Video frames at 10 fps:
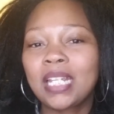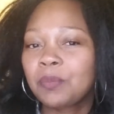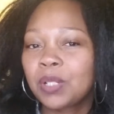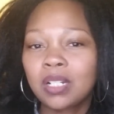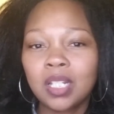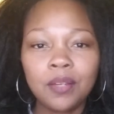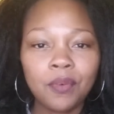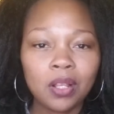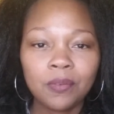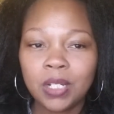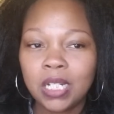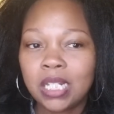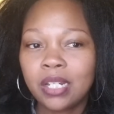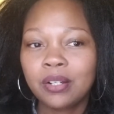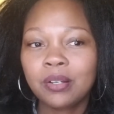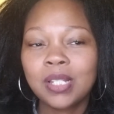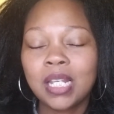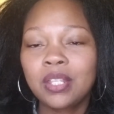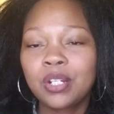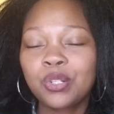I'm going to leave all of the details
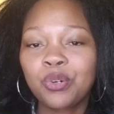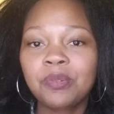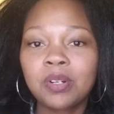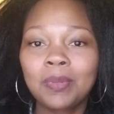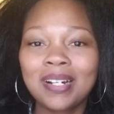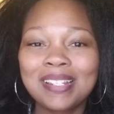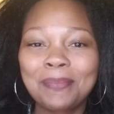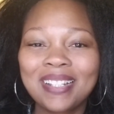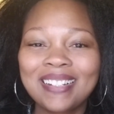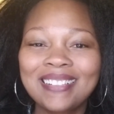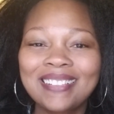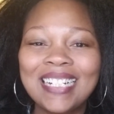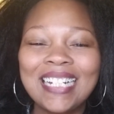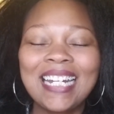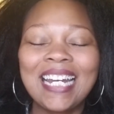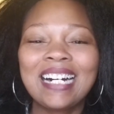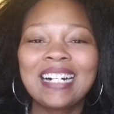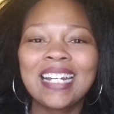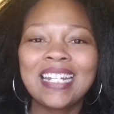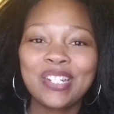in the description box below.
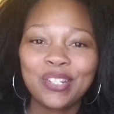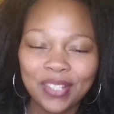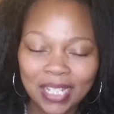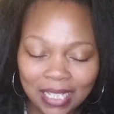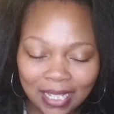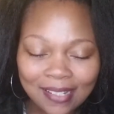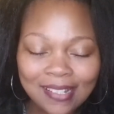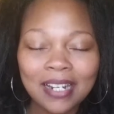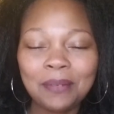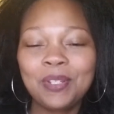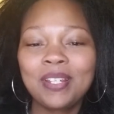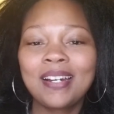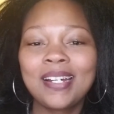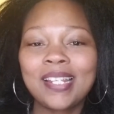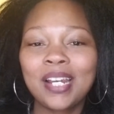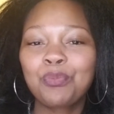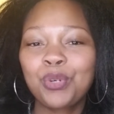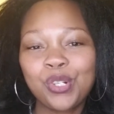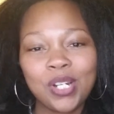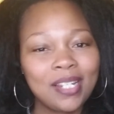Until the next time, you guys, I
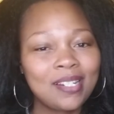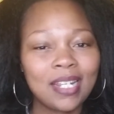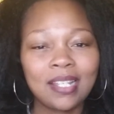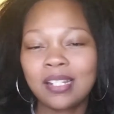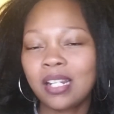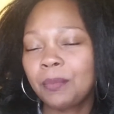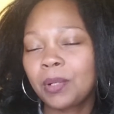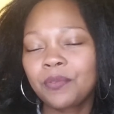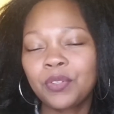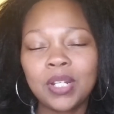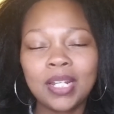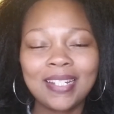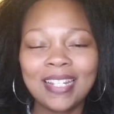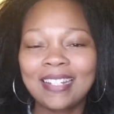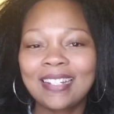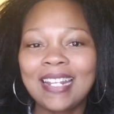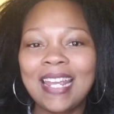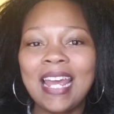appreciate you taking the time out of your day again.